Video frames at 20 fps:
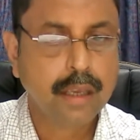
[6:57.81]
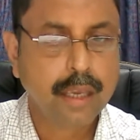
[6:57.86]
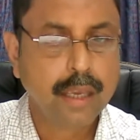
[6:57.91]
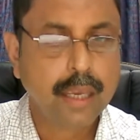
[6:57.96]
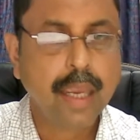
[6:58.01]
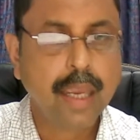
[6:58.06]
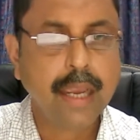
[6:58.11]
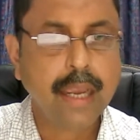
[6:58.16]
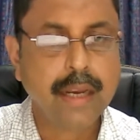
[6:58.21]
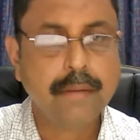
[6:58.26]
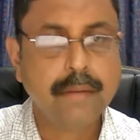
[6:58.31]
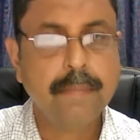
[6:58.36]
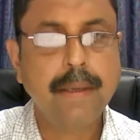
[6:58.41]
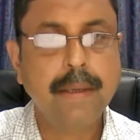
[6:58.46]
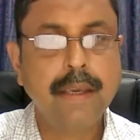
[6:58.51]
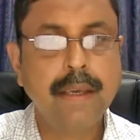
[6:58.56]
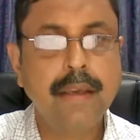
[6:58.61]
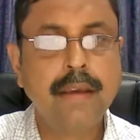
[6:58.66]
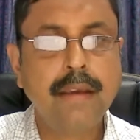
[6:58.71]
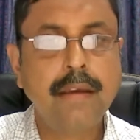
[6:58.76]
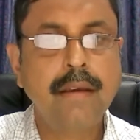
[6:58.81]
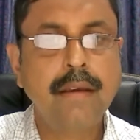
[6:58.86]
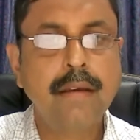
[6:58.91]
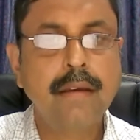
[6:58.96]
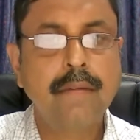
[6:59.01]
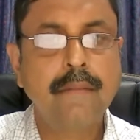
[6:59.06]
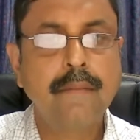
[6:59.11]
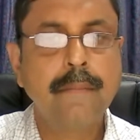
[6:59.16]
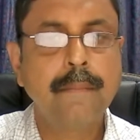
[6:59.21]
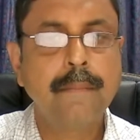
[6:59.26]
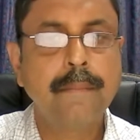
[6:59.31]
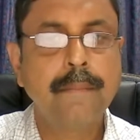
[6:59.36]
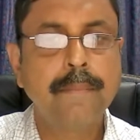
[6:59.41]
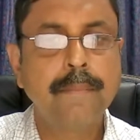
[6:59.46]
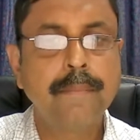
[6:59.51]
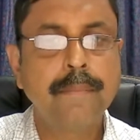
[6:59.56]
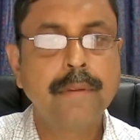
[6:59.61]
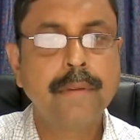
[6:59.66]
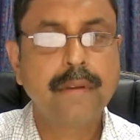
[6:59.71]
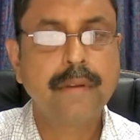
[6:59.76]
A and B
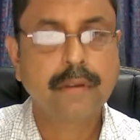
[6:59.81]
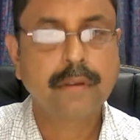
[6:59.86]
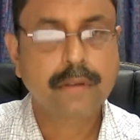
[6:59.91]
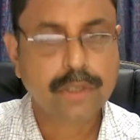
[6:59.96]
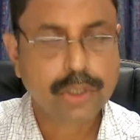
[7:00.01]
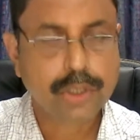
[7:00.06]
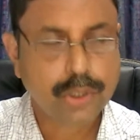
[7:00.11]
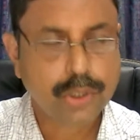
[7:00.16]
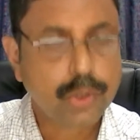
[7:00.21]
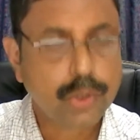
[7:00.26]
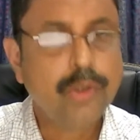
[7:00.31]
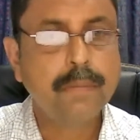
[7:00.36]
should